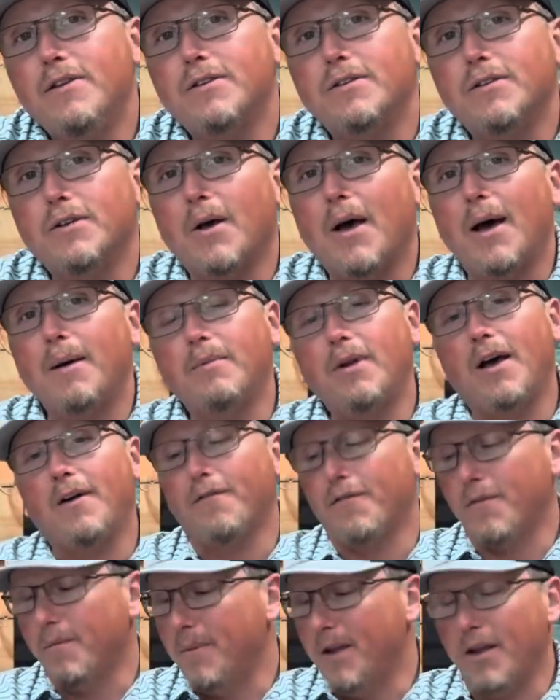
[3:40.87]
So I'm not
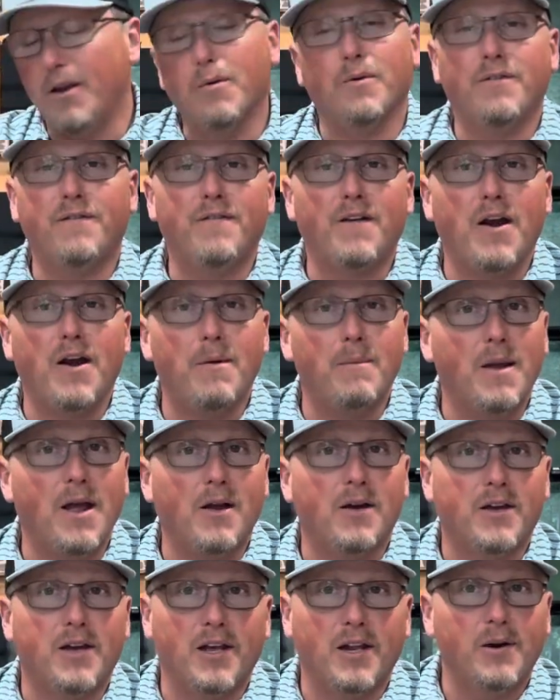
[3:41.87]
familiar with Fairmount
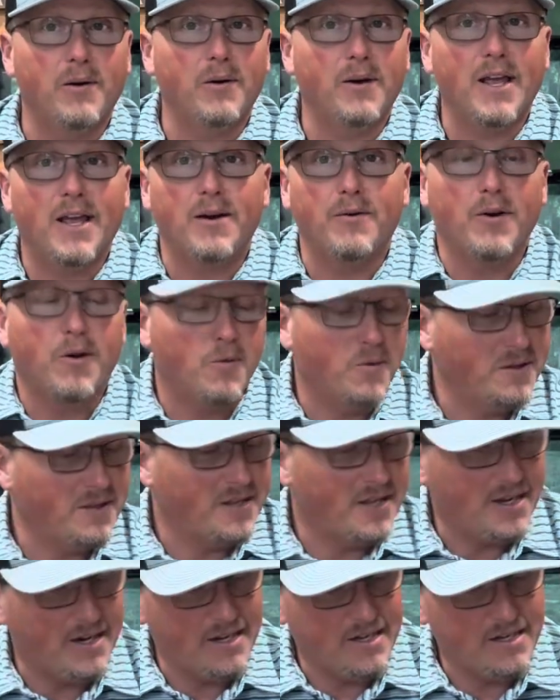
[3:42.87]
Cutlery. I don't know what
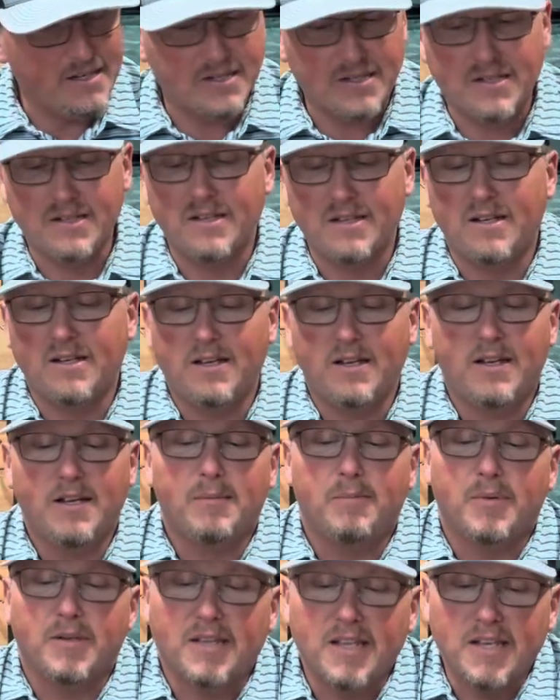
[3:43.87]
that is,
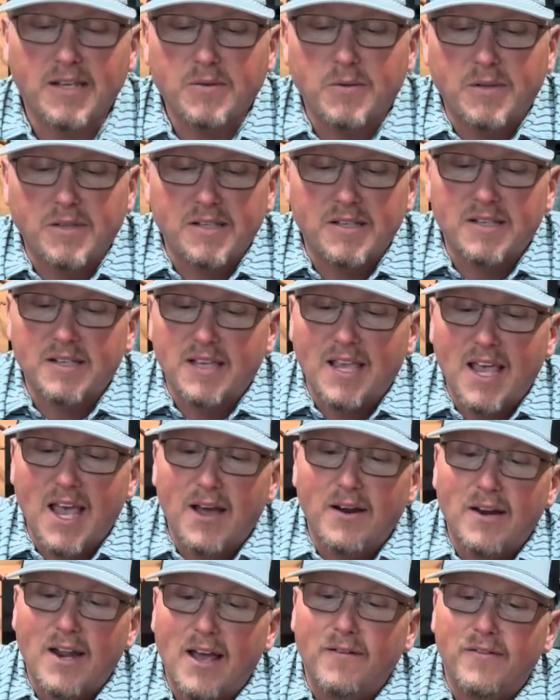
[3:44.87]
but that's what the Scout
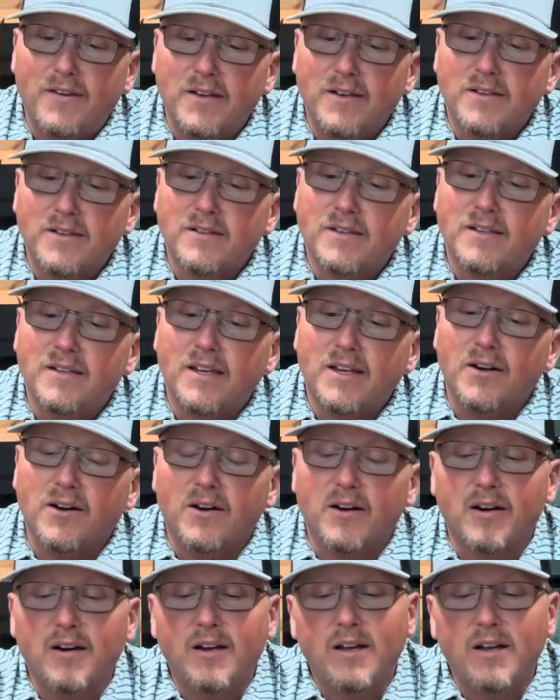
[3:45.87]
knife is here.